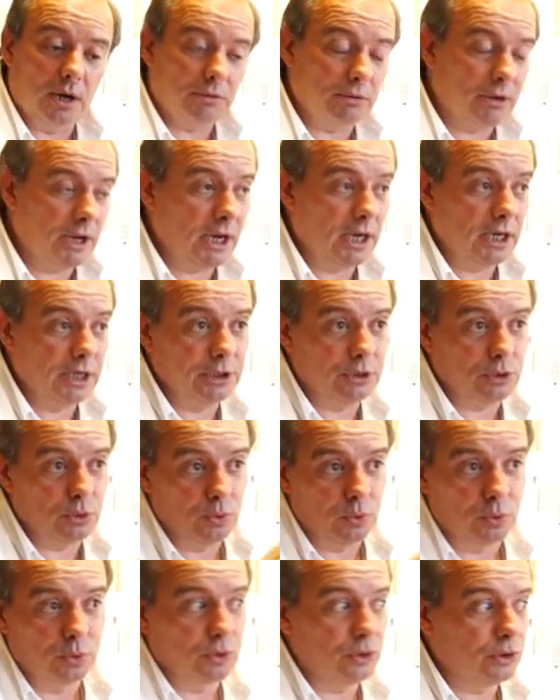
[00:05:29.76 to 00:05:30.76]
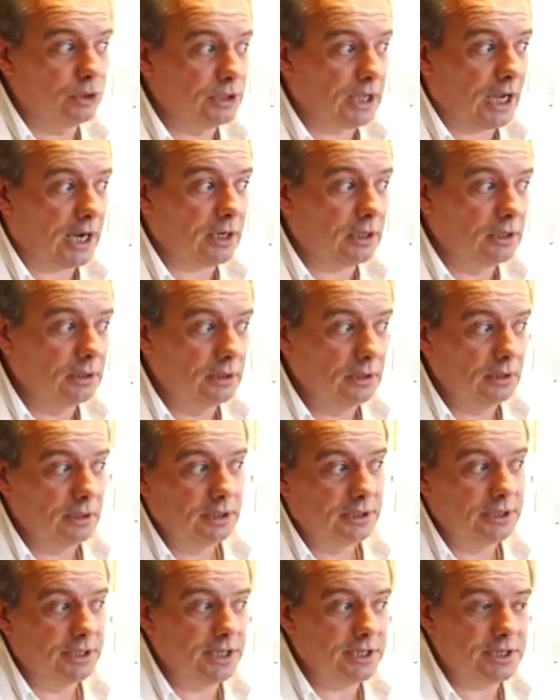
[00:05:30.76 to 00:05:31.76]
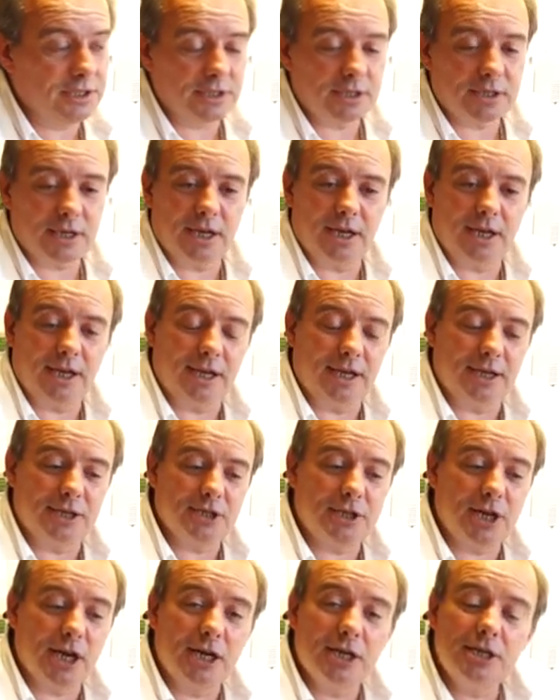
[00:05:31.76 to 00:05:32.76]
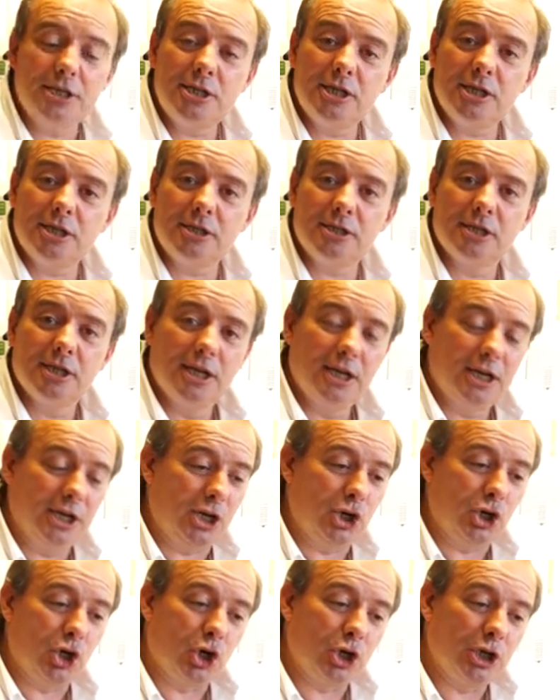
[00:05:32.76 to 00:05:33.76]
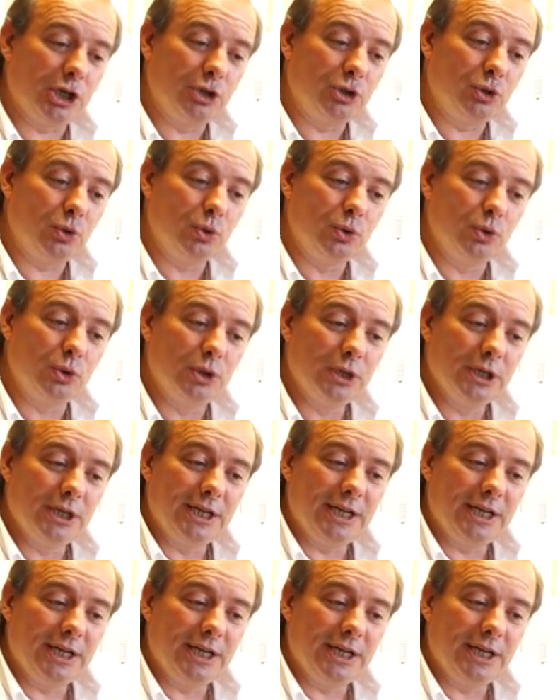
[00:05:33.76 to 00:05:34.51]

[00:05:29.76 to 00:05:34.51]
really to tackle these challenges in order to